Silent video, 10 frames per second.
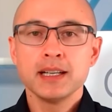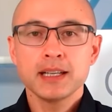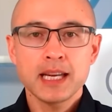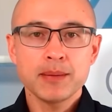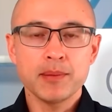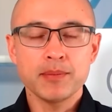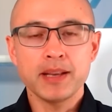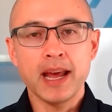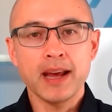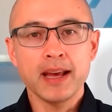keep them
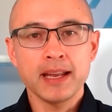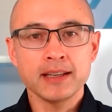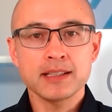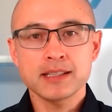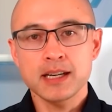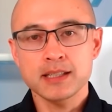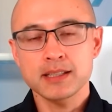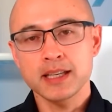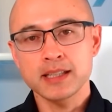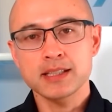there and discuss
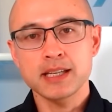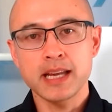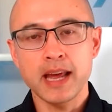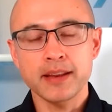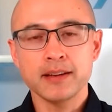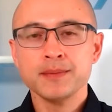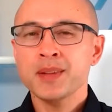things together.